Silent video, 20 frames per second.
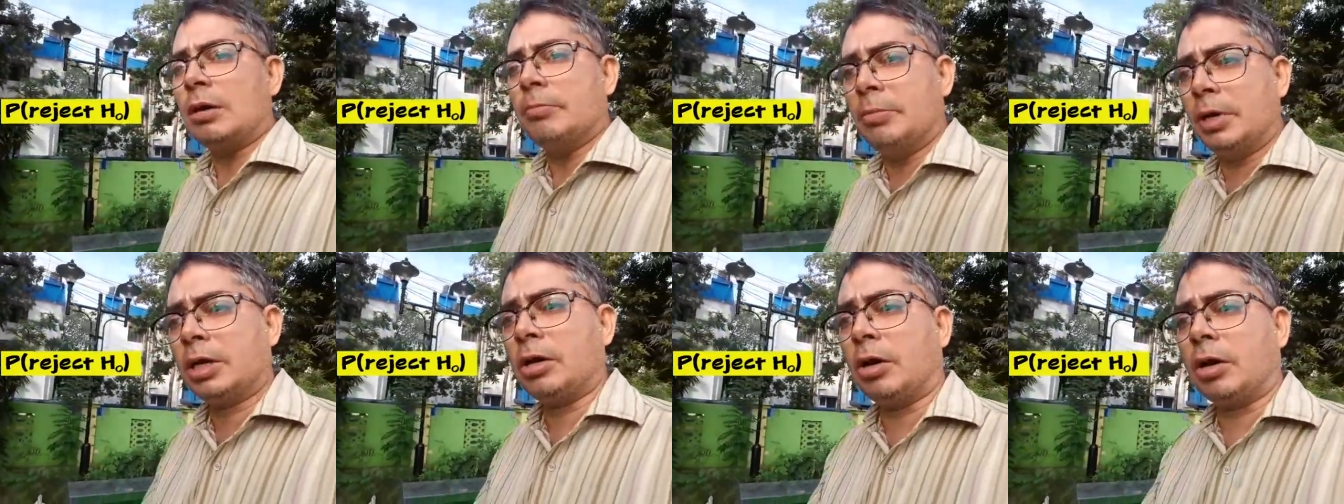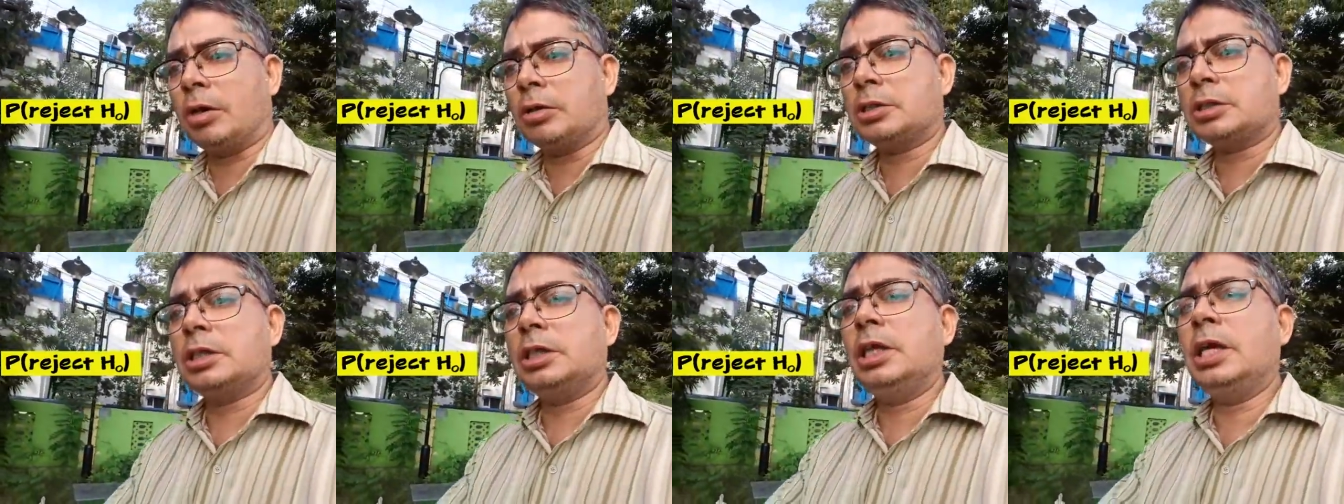
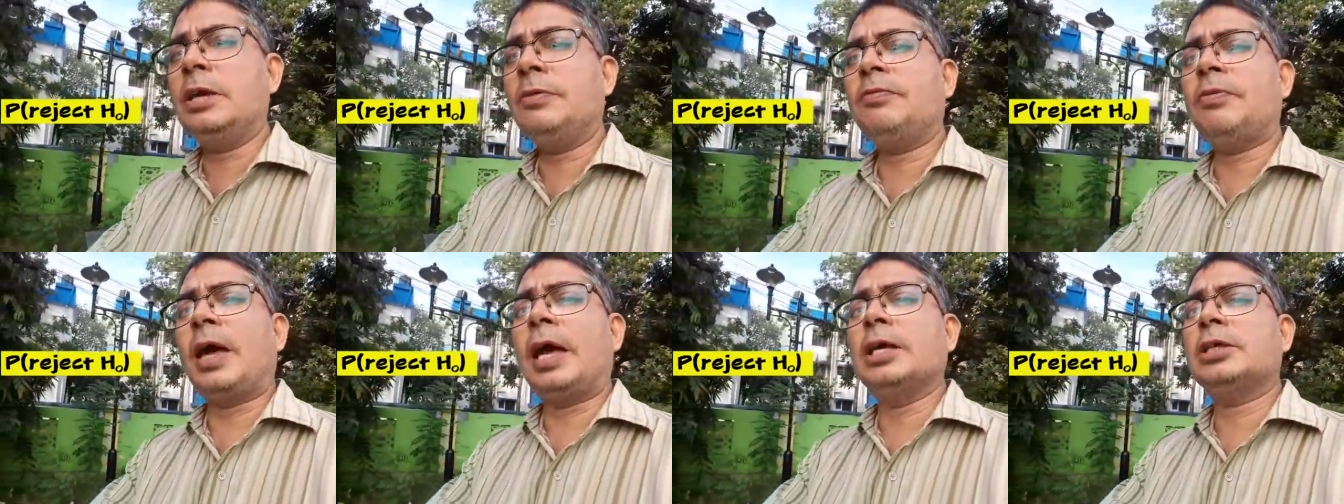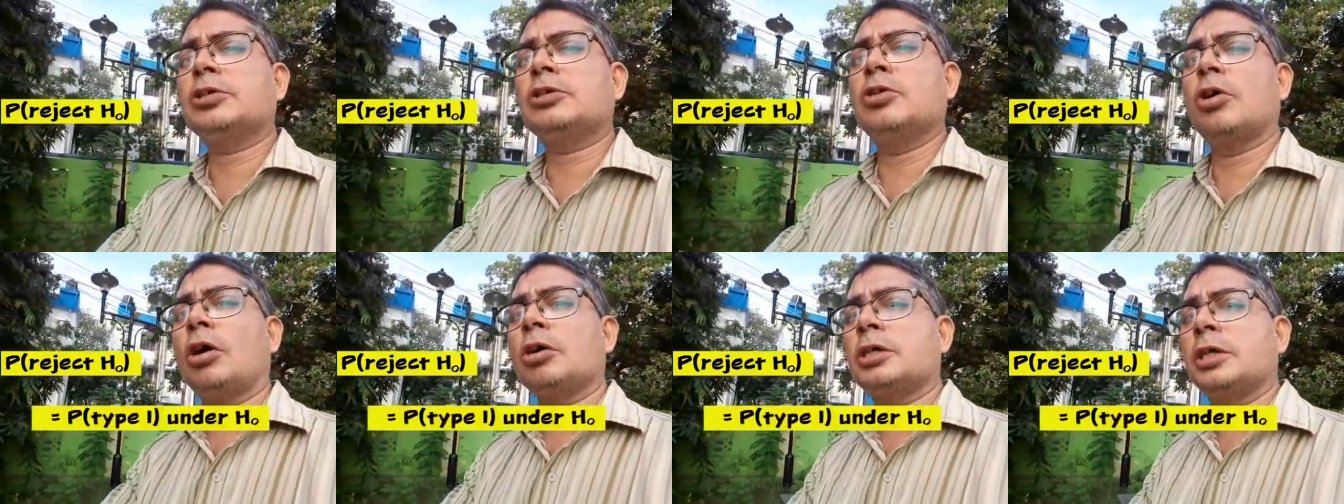because if
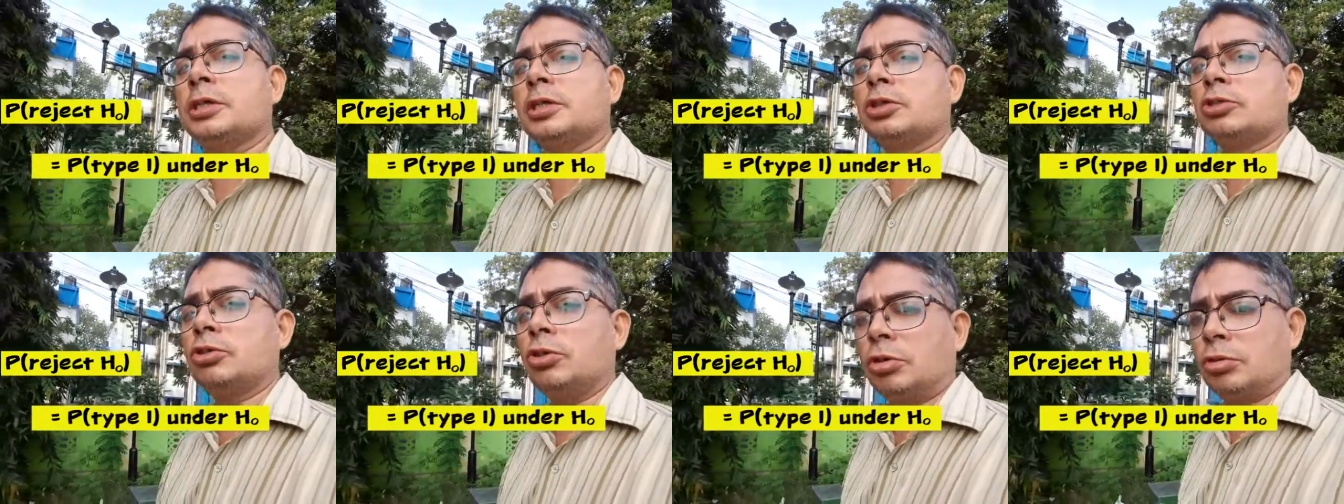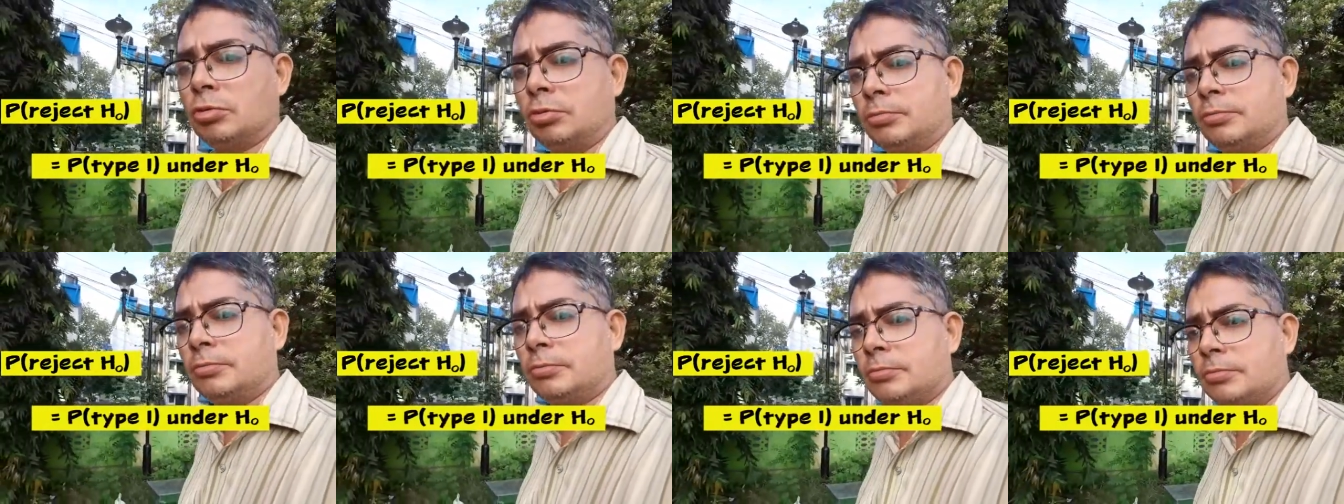H0 is true,